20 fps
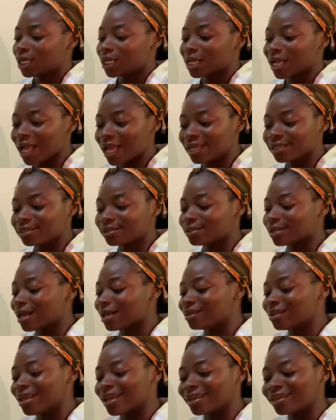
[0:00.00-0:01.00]
Guys,
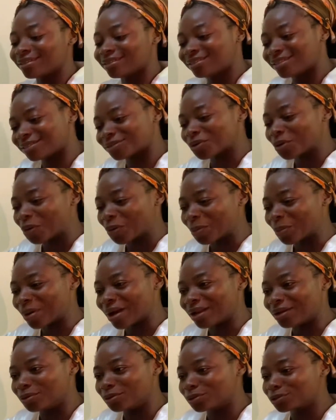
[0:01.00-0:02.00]
I like this cucumber.
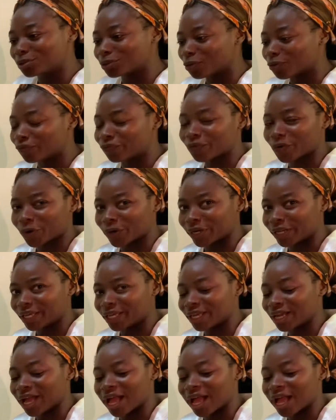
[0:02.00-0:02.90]
It looks so funny.